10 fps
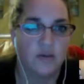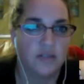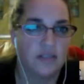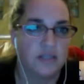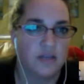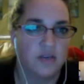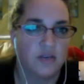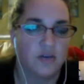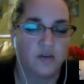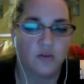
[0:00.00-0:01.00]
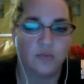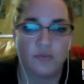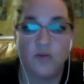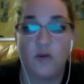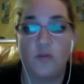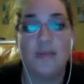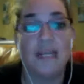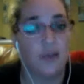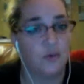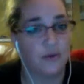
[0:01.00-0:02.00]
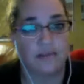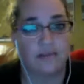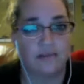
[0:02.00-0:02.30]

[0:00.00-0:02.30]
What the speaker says: thing, or the group meeting quiz.